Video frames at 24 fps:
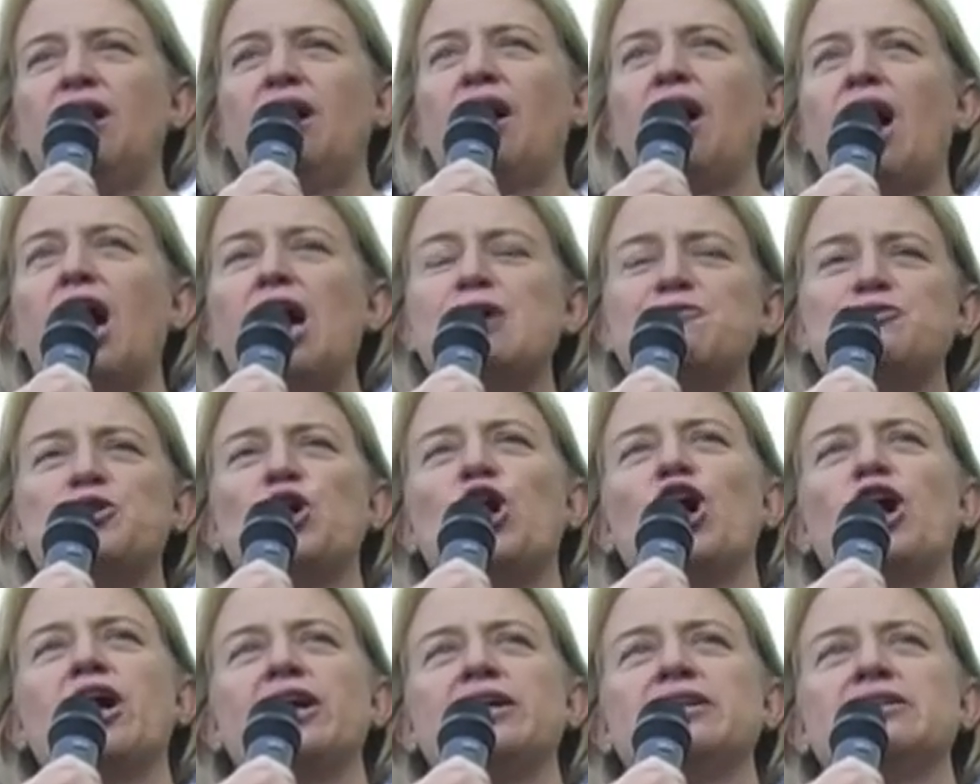I've
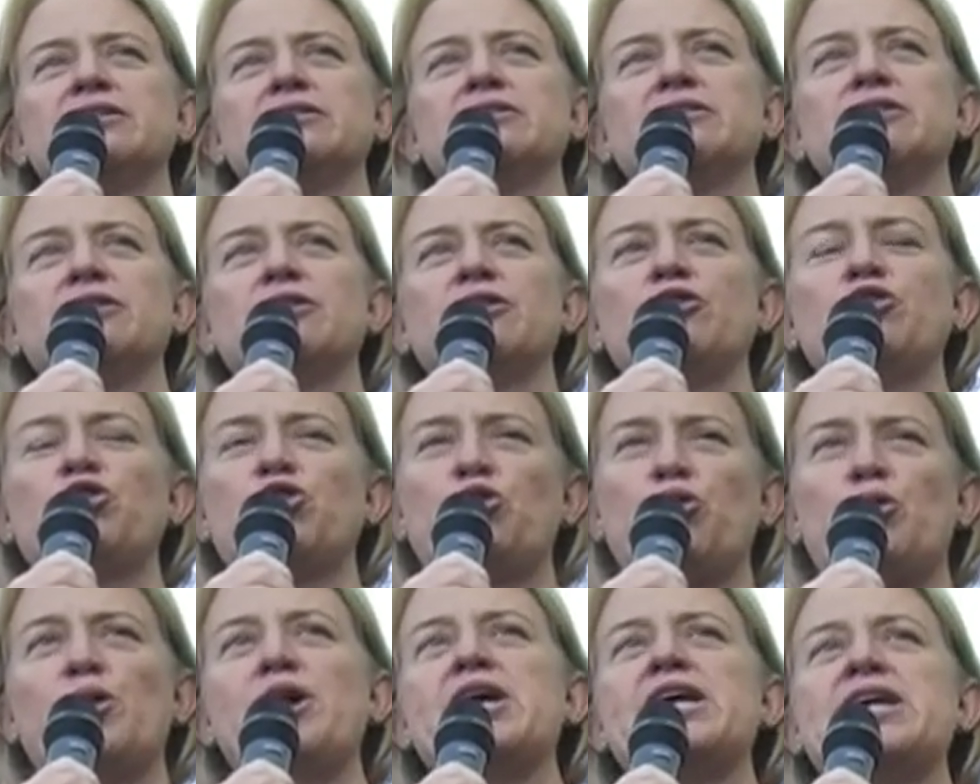got
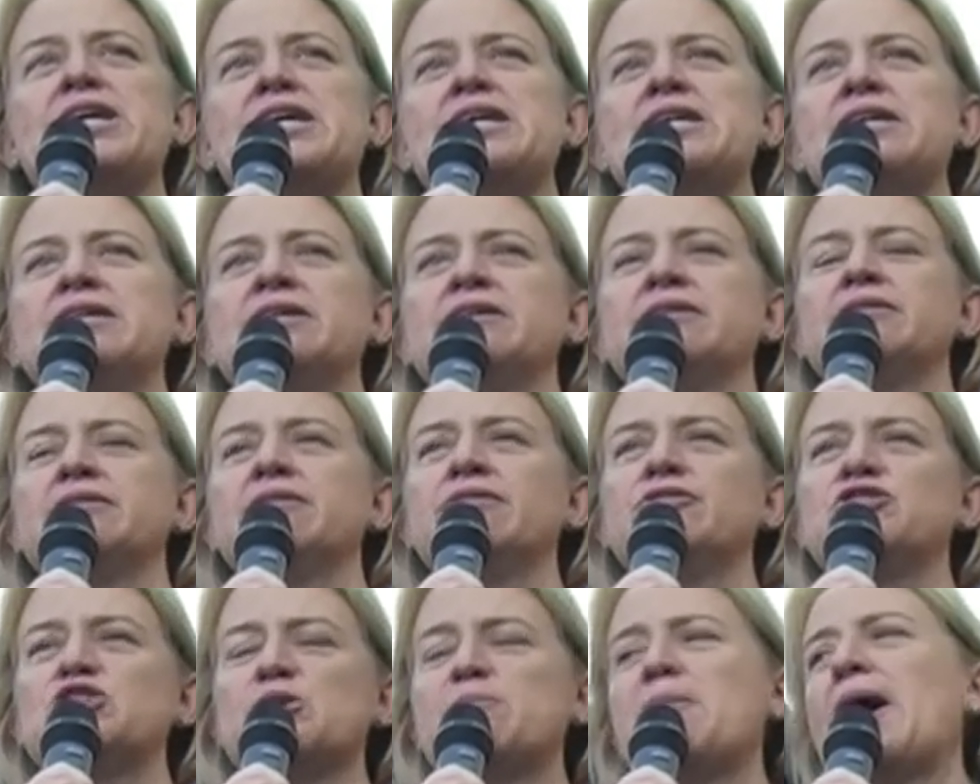three
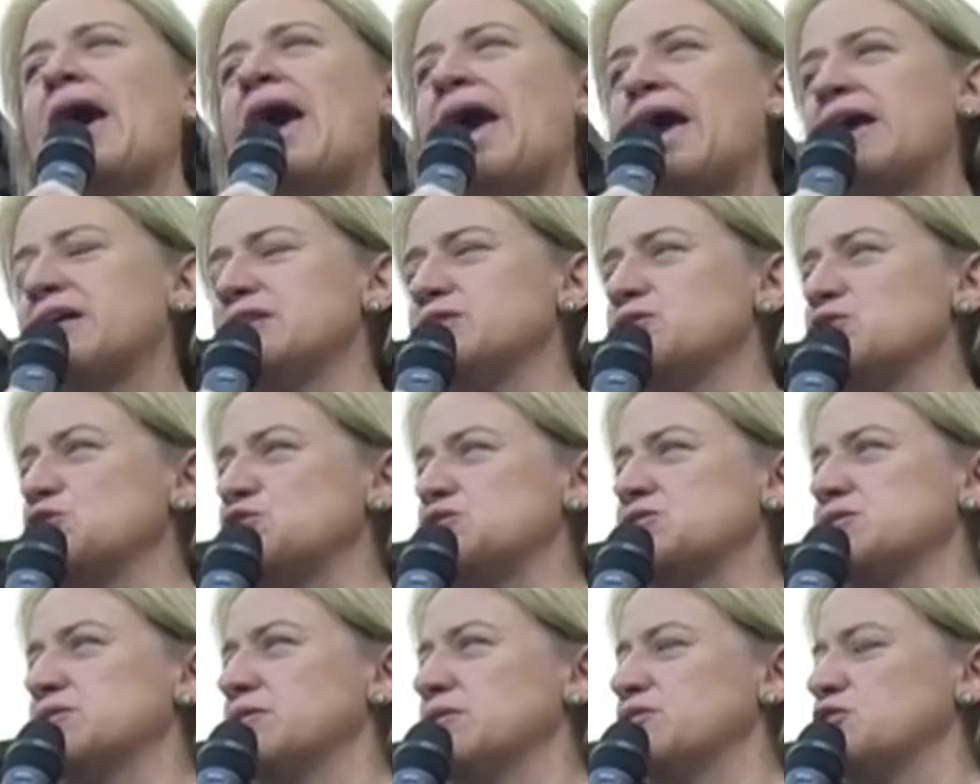
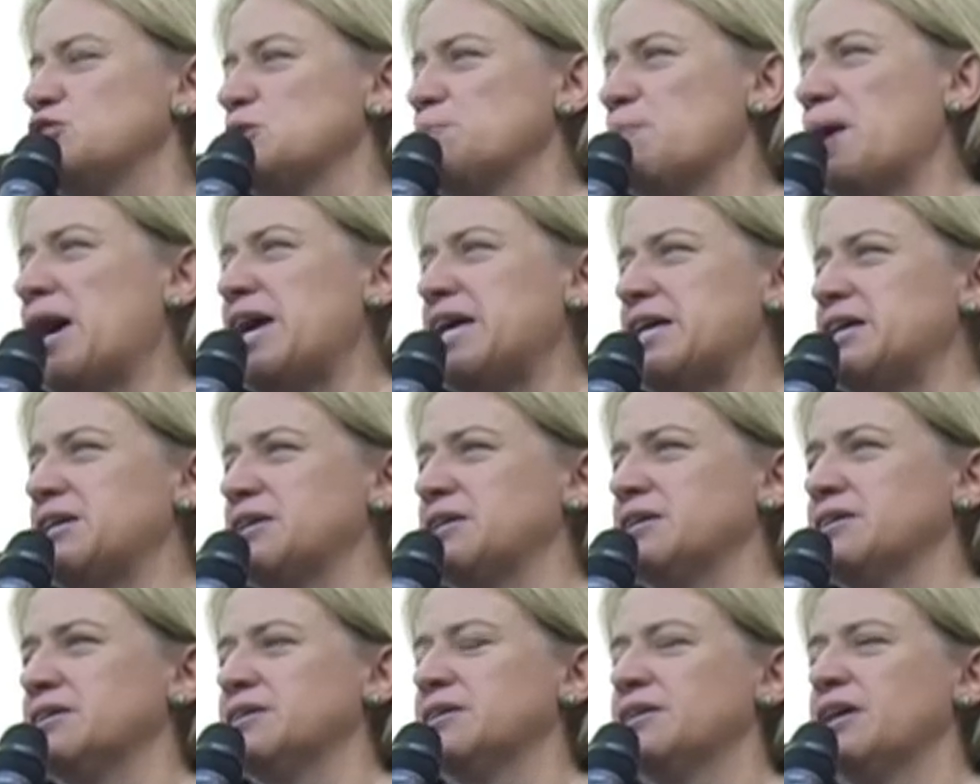demands to make
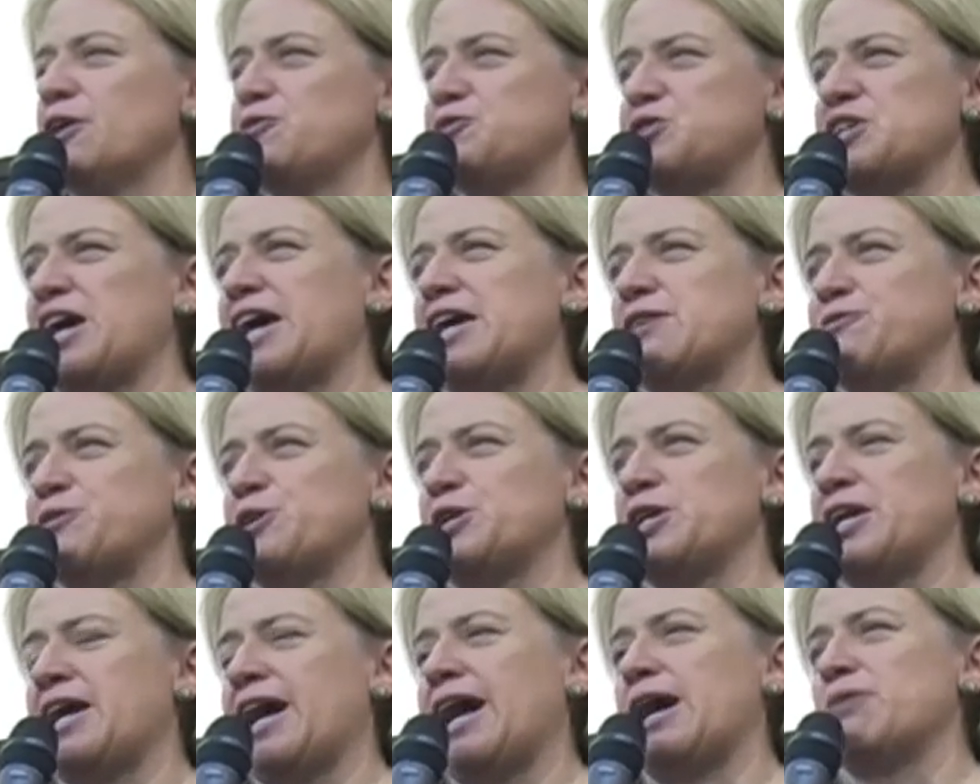of
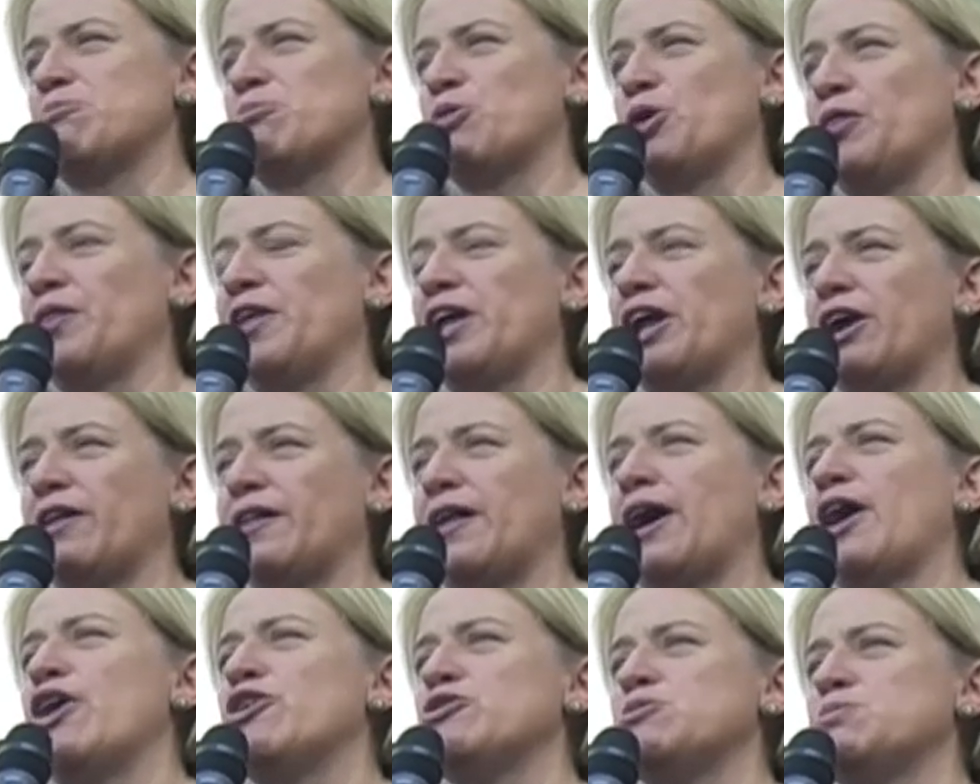David Cameron that I'll
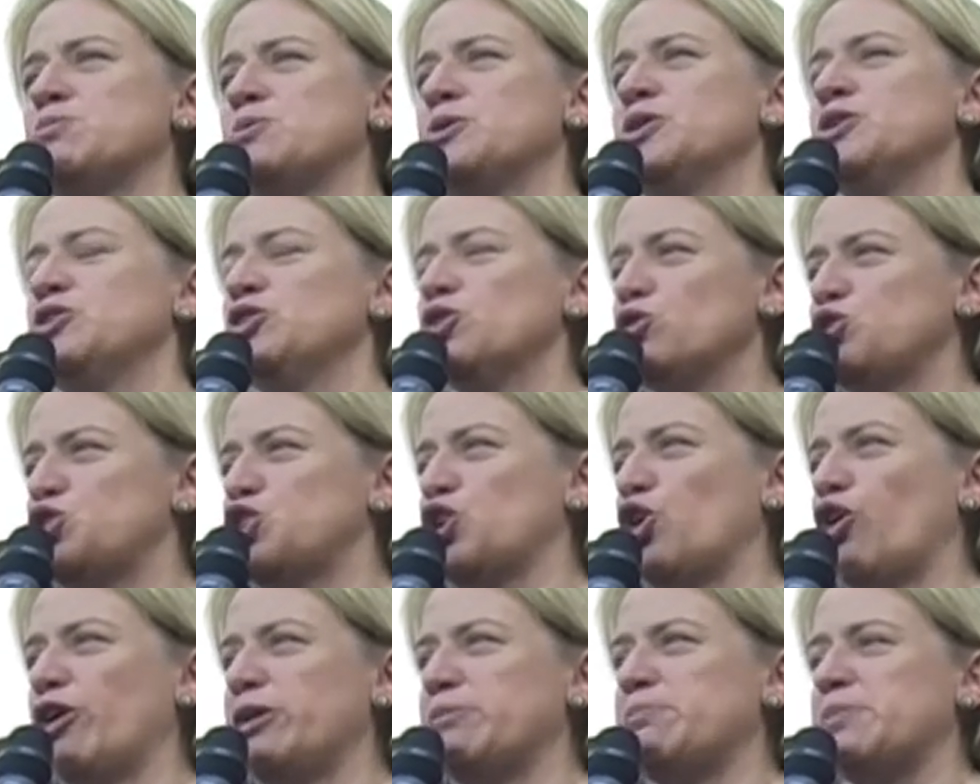hope you'll
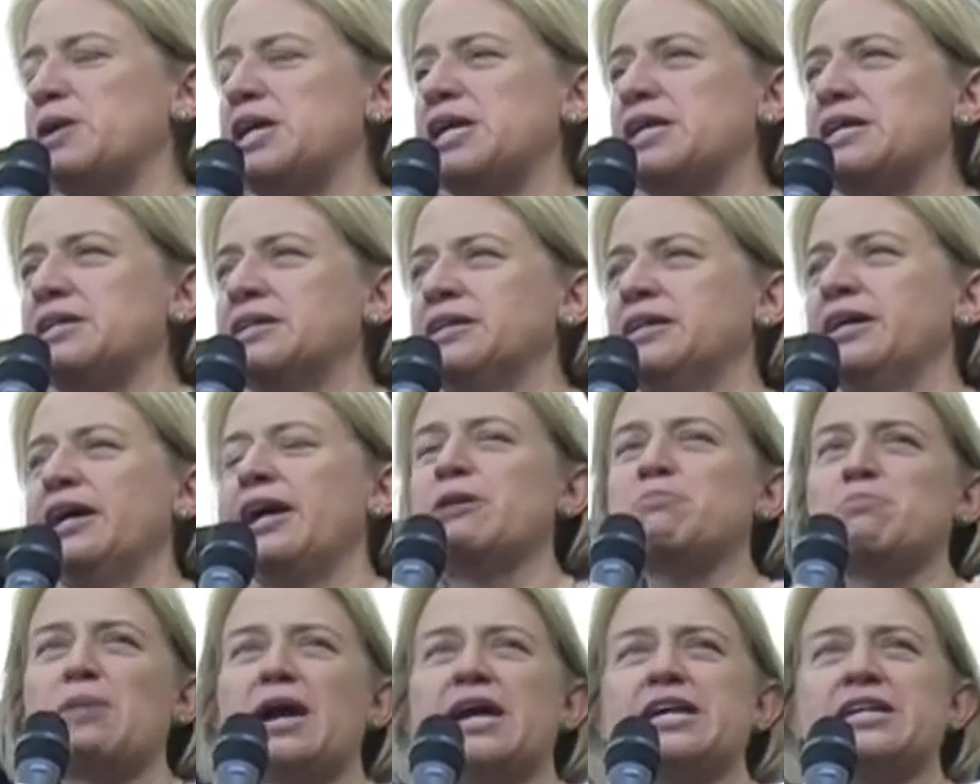join me
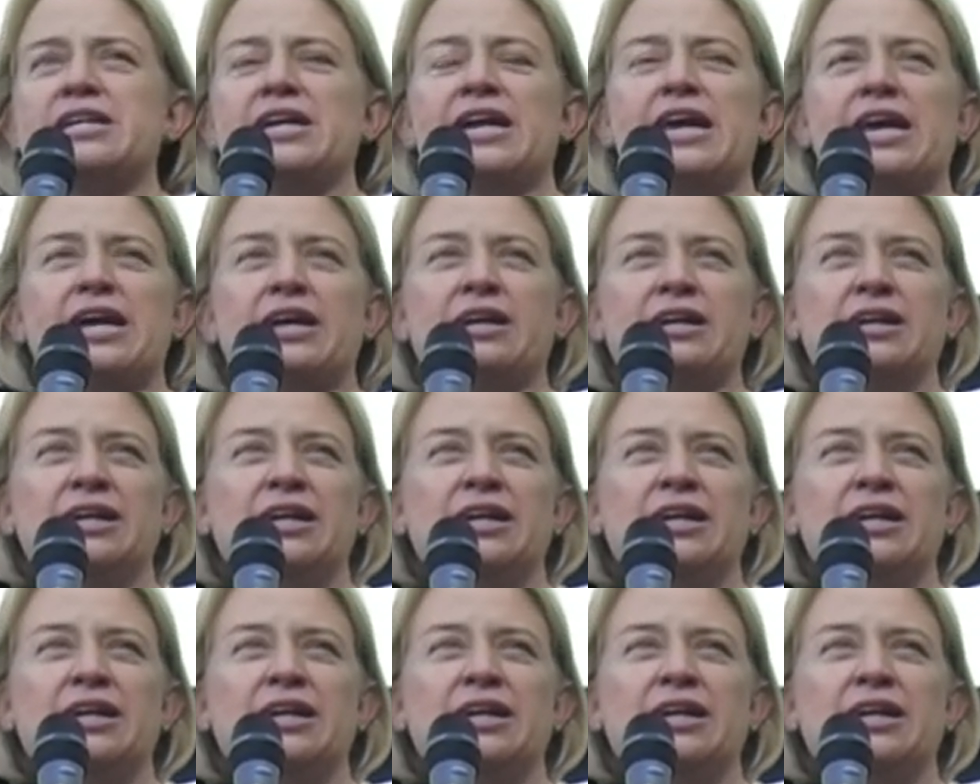in making.